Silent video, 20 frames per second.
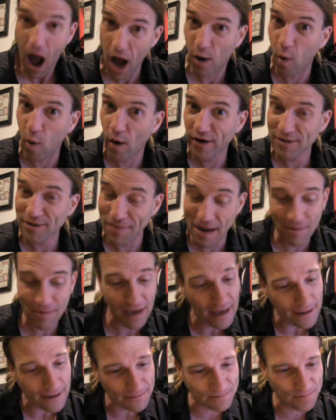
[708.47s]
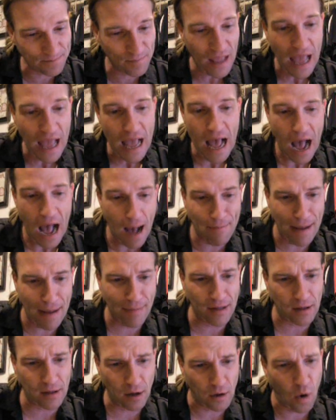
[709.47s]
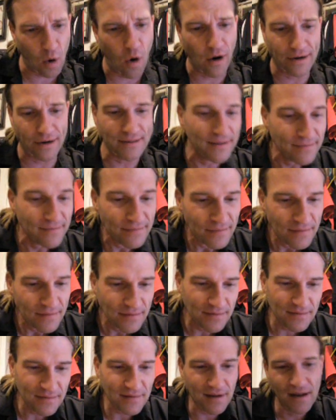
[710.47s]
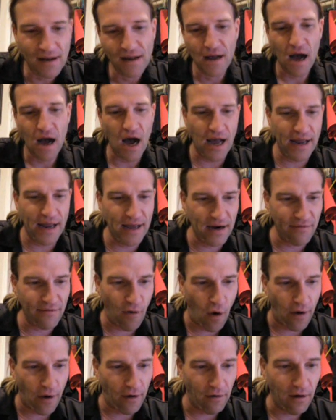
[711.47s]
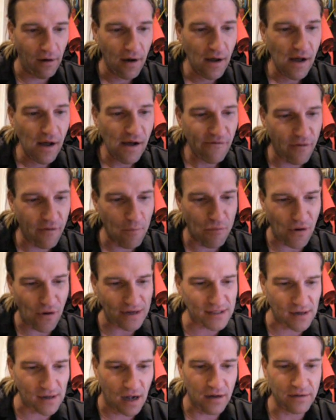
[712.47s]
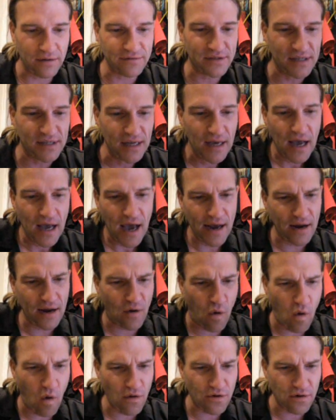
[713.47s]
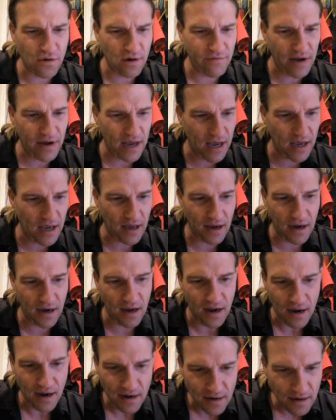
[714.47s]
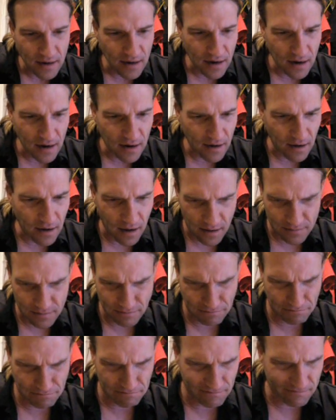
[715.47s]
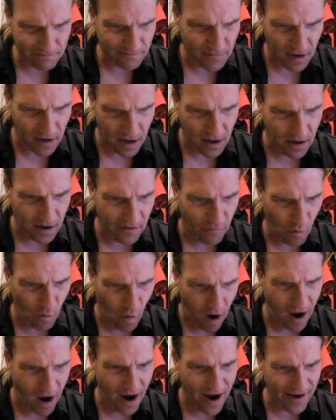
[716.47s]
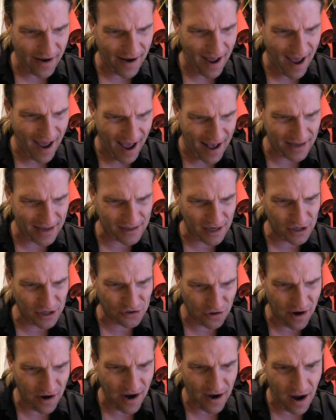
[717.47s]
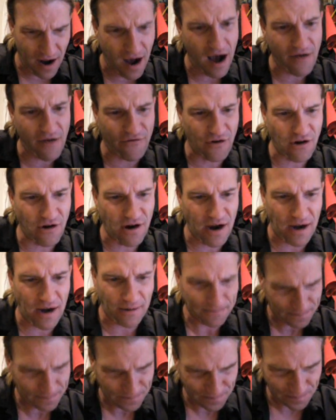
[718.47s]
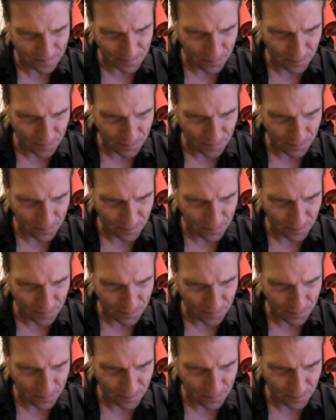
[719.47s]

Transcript: A quart, maybe? A biblical quart. A hin of oil from press olives, and a quarter of a hin of wine as a drink offering.